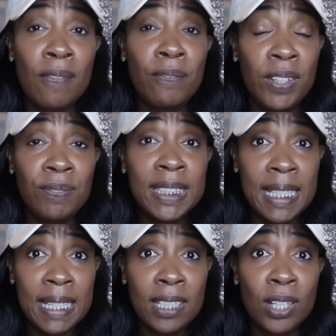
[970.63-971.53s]

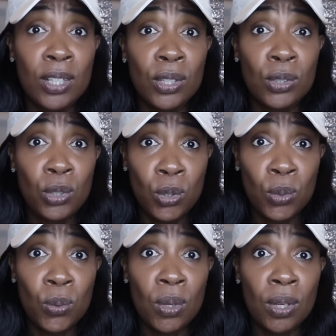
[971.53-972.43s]
15
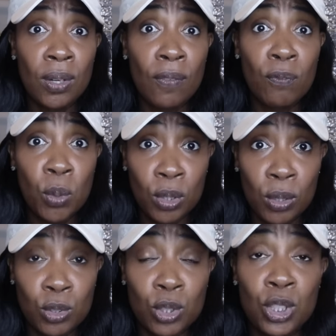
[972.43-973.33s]
new
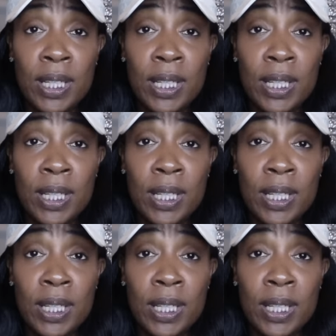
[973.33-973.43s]
foreclosures.